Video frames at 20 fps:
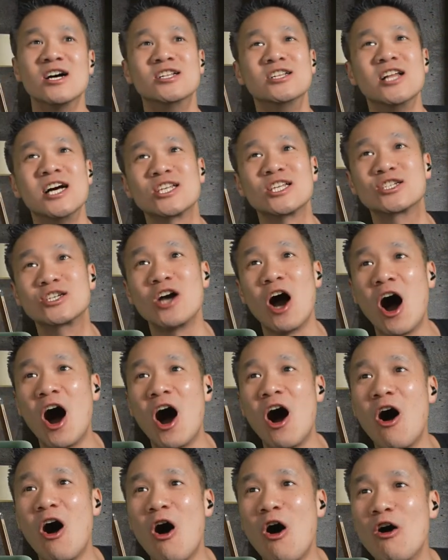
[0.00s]
Let's
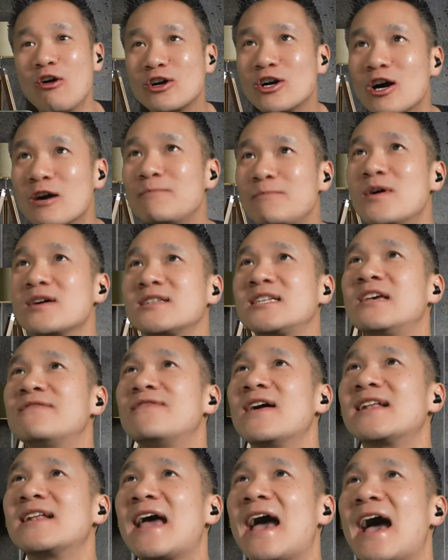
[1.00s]
go. Cookbook
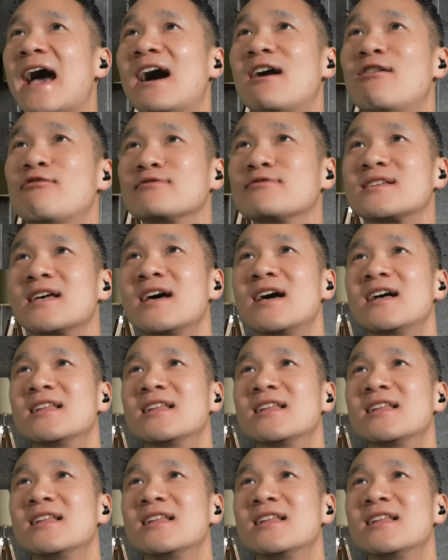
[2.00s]
Diva in the house.